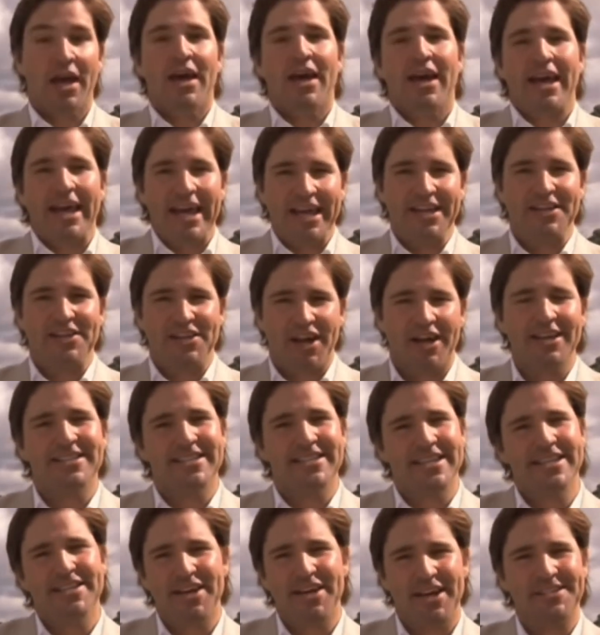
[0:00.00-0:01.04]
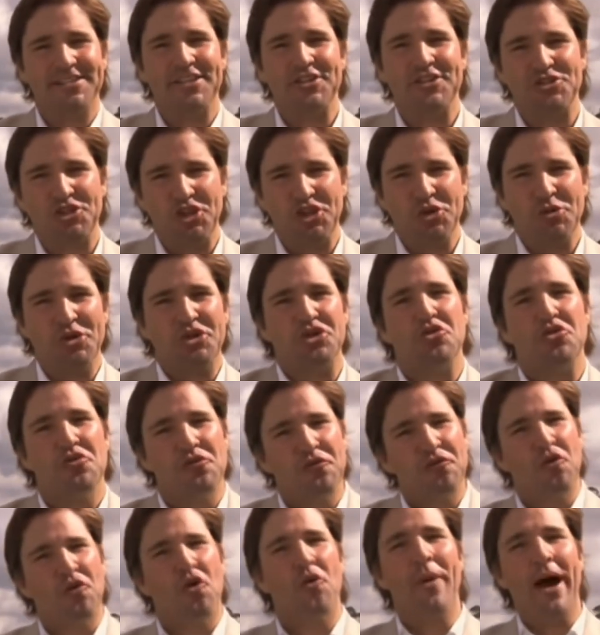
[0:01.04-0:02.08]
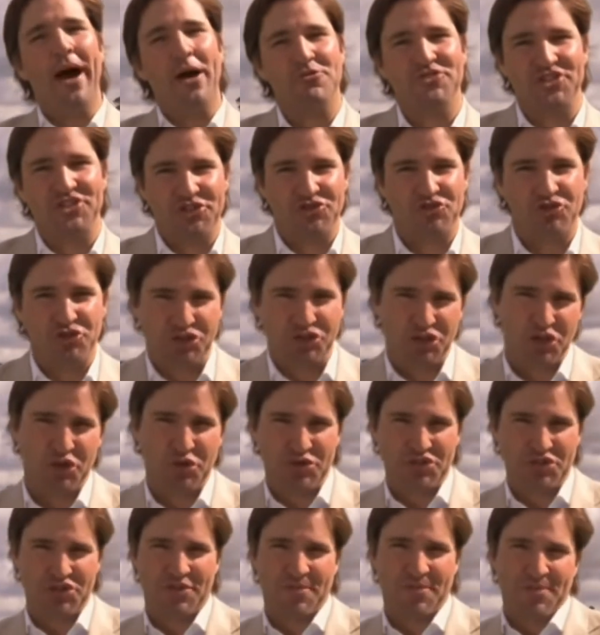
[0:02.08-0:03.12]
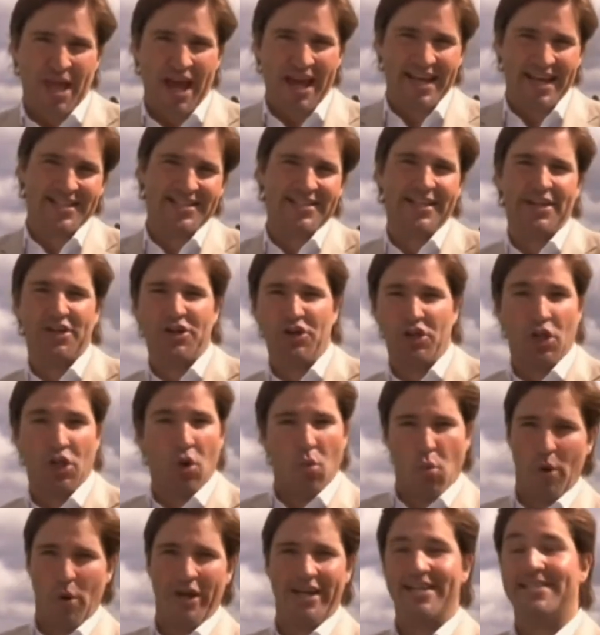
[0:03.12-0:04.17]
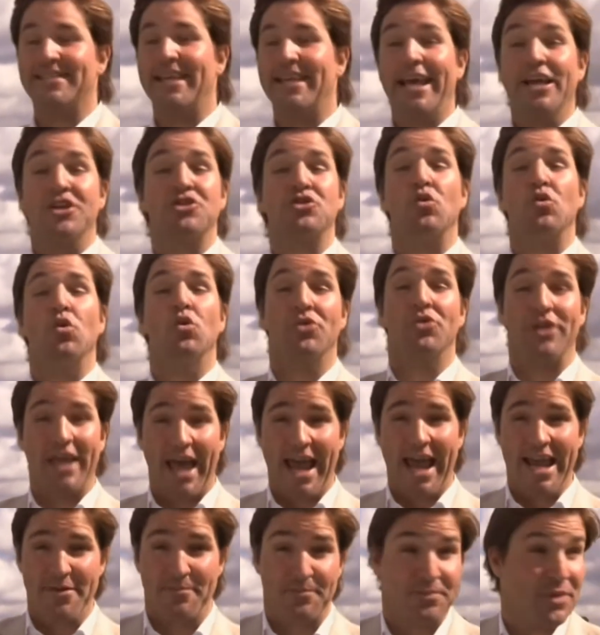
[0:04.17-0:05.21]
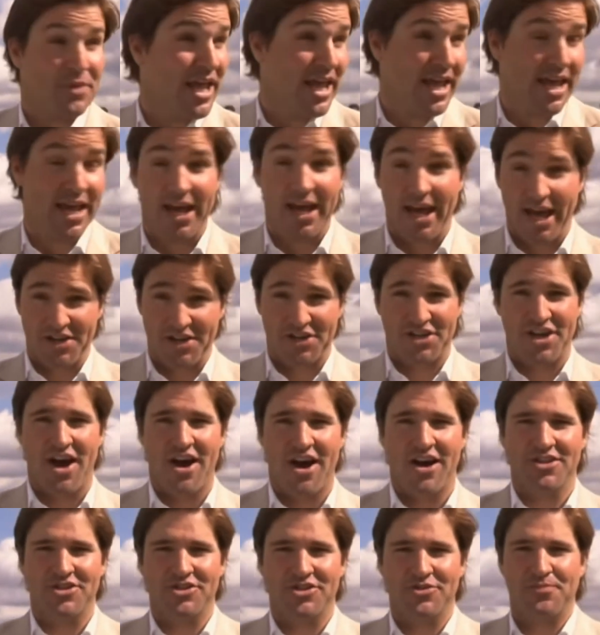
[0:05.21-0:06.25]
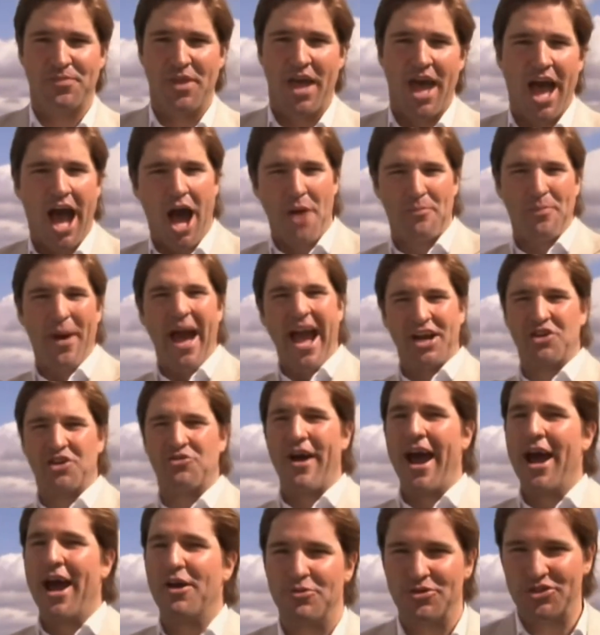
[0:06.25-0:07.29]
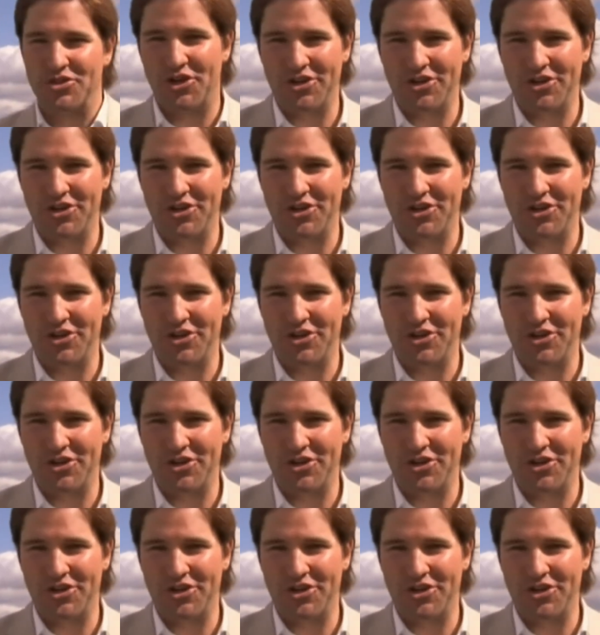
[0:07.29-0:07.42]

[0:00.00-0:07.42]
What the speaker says: In 1992, a new format was introduced, a single winner-takes-all game here at Guards. A packed crowd was on